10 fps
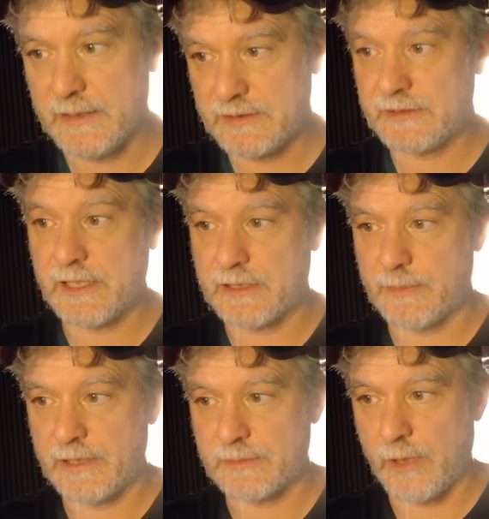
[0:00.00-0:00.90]
This is not the
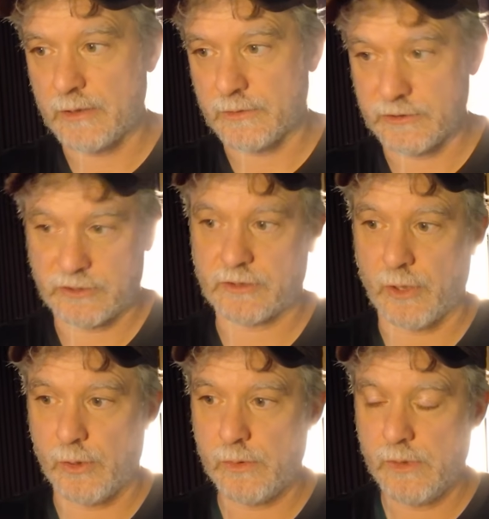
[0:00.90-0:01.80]
best model. It's
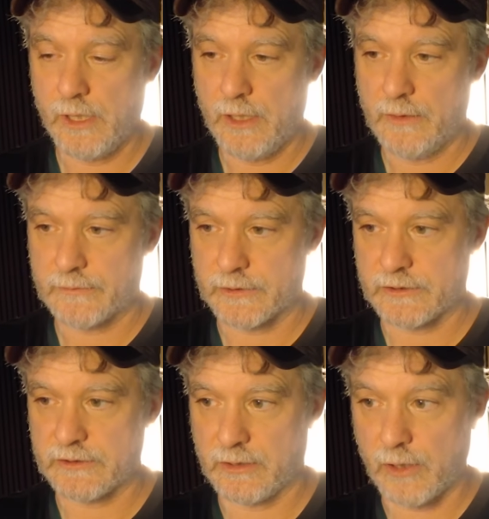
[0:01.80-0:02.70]
slow
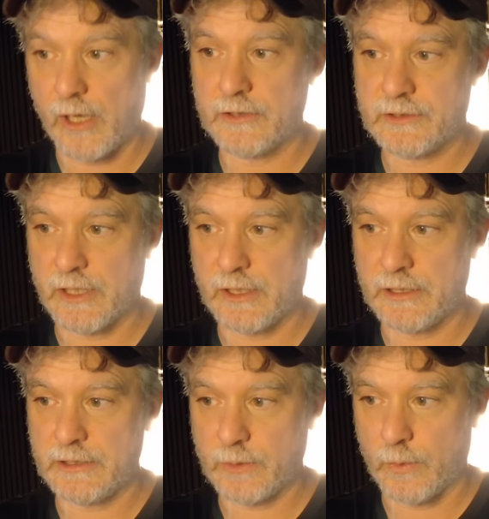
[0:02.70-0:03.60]
versus Claude
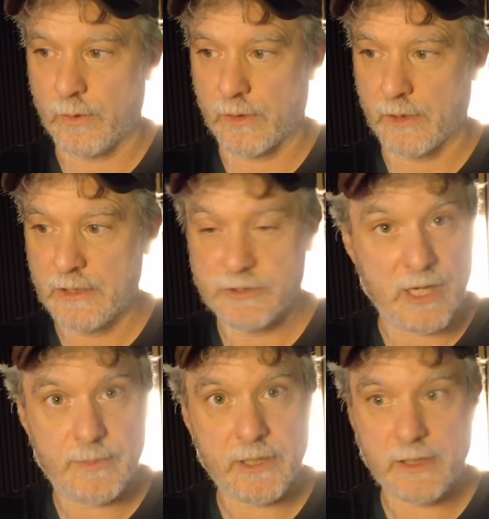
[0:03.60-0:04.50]
Sonnet or
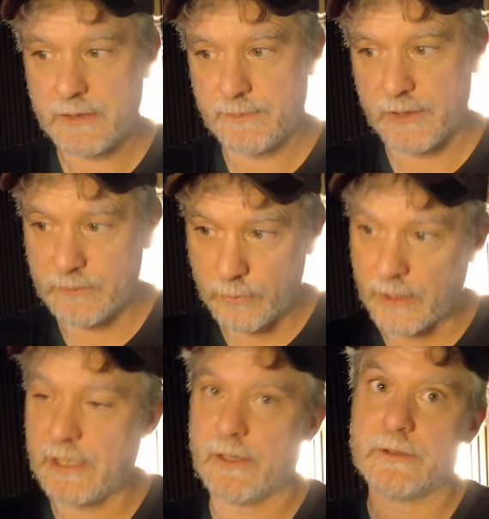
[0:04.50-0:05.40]
Gemini, but we're
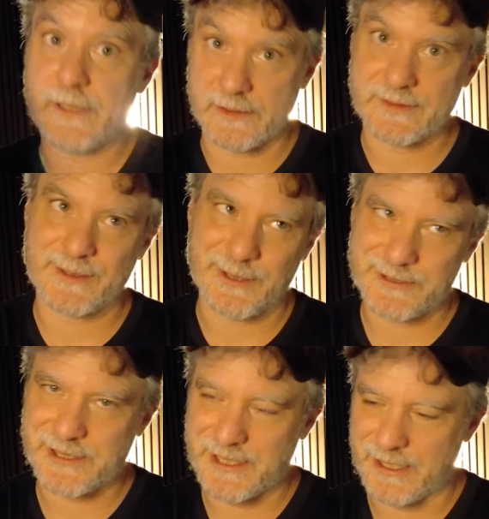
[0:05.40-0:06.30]
here testing
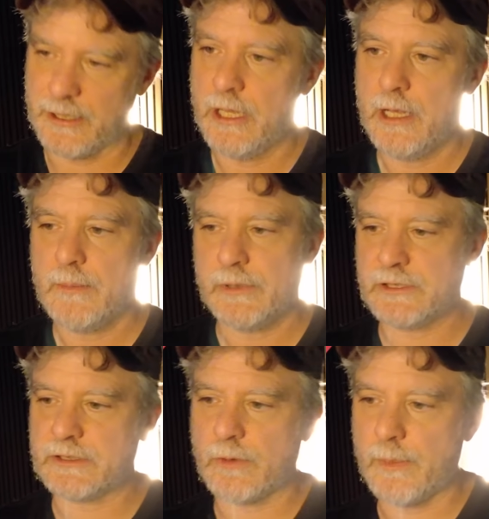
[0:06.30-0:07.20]
AgentKit. But
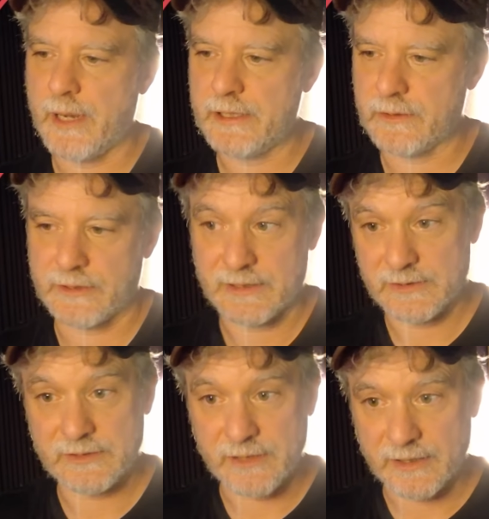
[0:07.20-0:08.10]
just a reminder, like, this
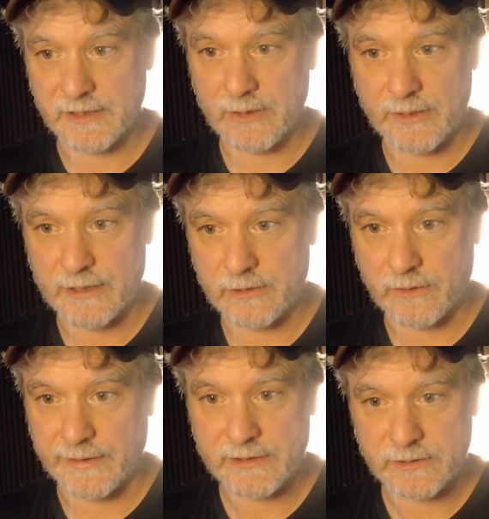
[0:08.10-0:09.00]
is not the
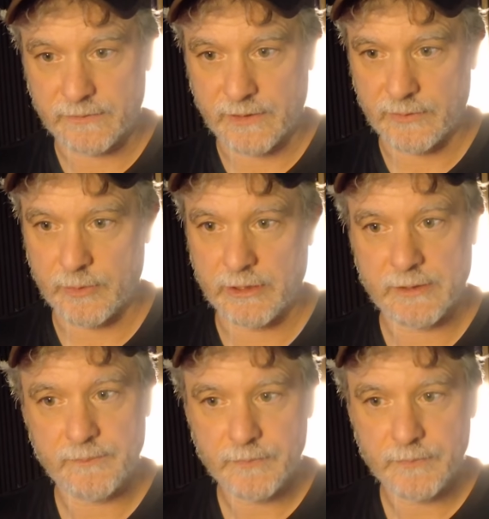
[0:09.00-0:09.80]
end-all answer for everybody.